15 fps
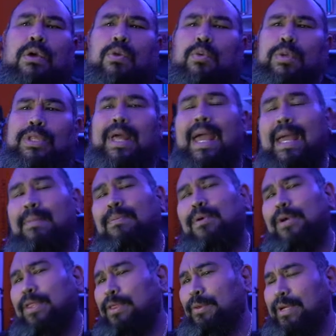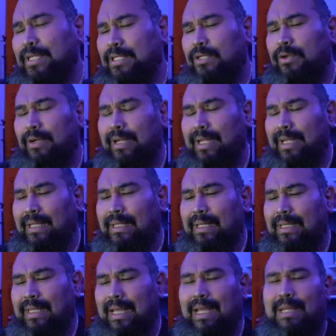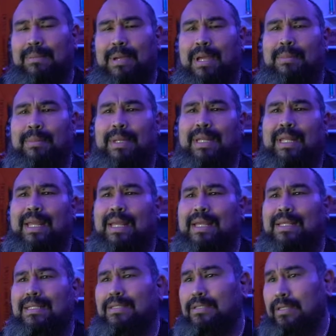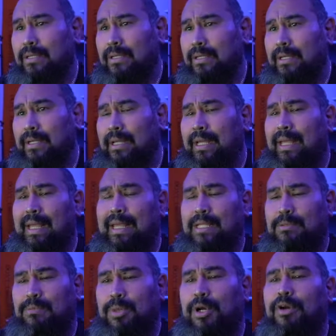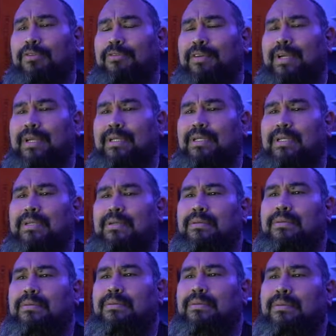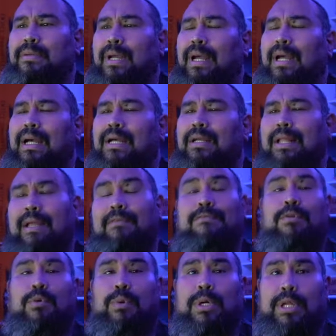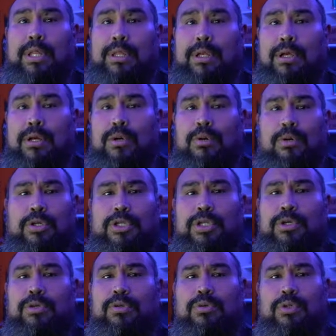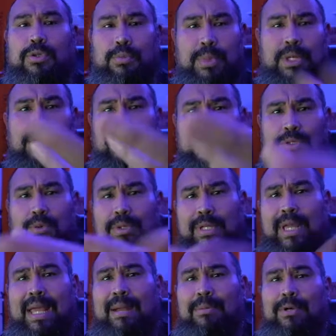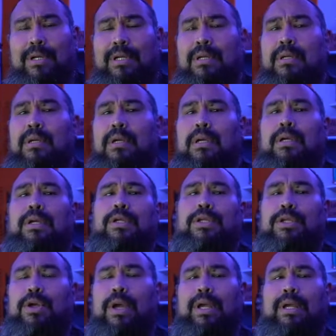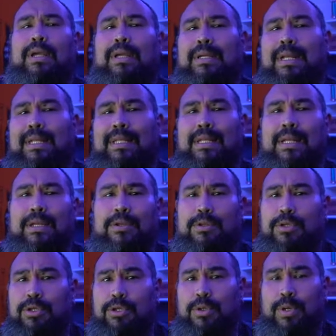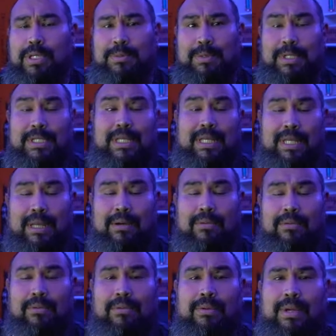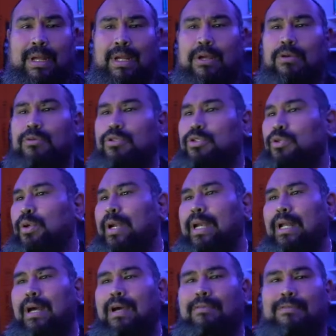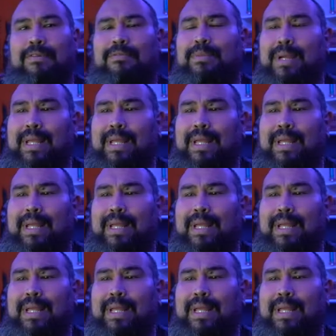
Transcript: with the 8.3 screen that the iPad Mini has is perfect. Like for one on the go, or two to be using with camera. I can connect it USB-C now and go straight off of my